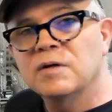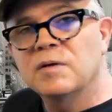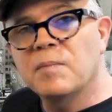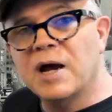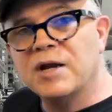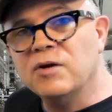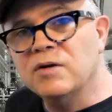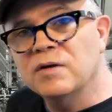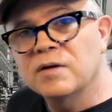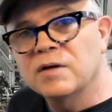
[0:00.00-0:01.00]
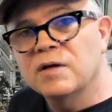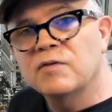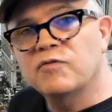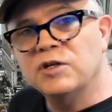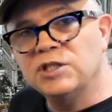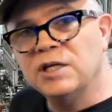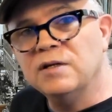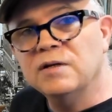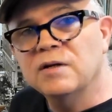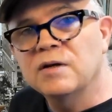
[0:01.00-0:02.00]
minor, Phrygian,
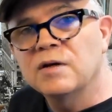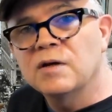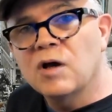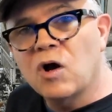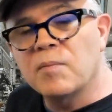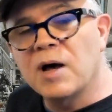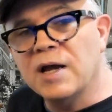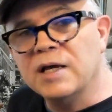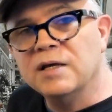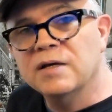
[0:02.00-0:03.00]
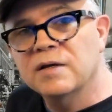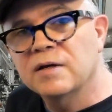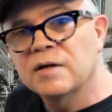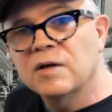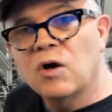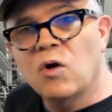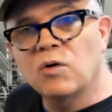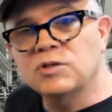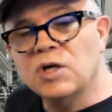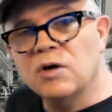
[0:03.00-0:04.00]
harmonic,
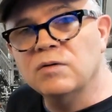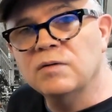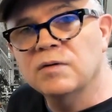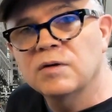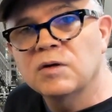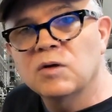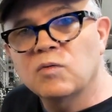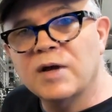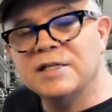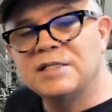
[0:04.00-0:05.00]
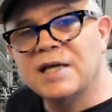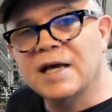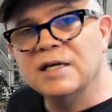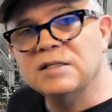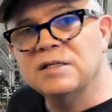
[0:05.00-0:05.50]
whole tone, raised second,